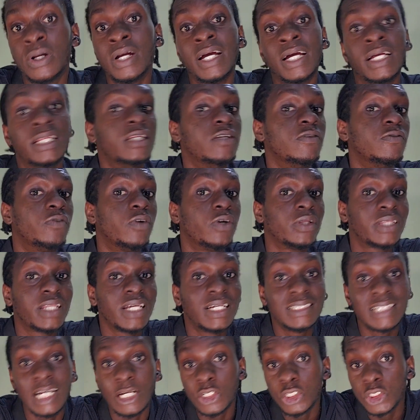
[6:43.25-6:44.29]
the voltage
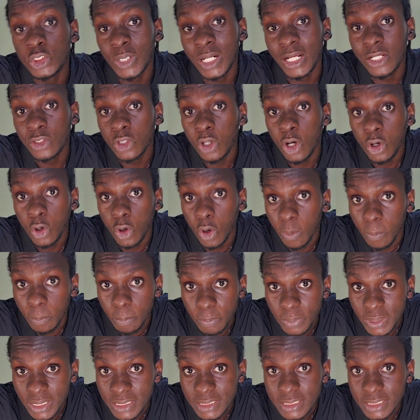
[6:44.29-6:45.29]
are usually not complete.